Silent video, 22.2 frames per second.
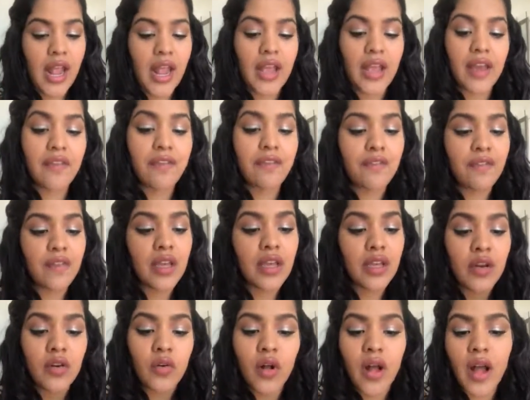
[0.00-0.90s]
if
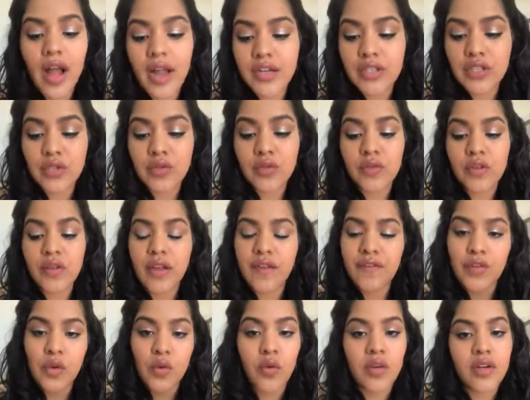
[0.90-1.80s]
it'll guide you
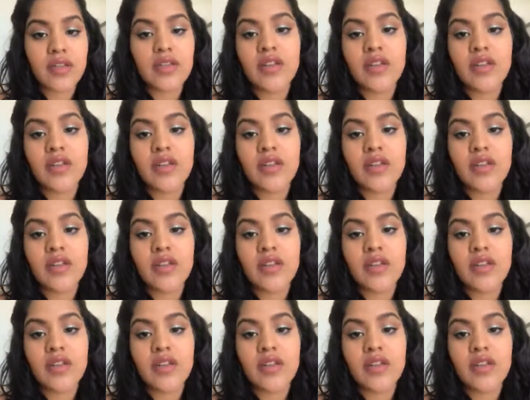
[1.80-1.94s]
if you want